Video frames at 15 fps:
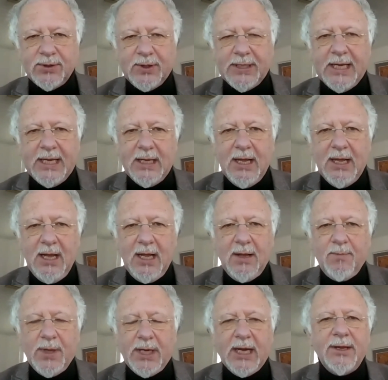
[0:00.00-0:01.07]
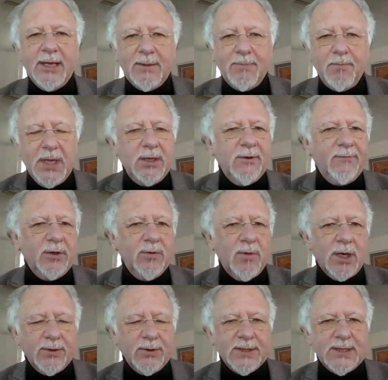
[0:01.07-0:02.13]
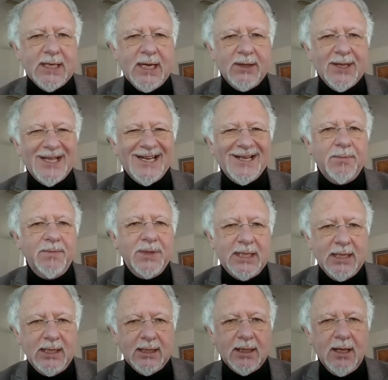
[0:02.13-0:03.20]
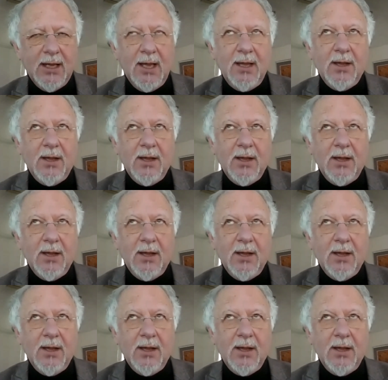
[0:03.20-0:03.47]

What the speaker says: today, but I think many of you understand that at the beginning,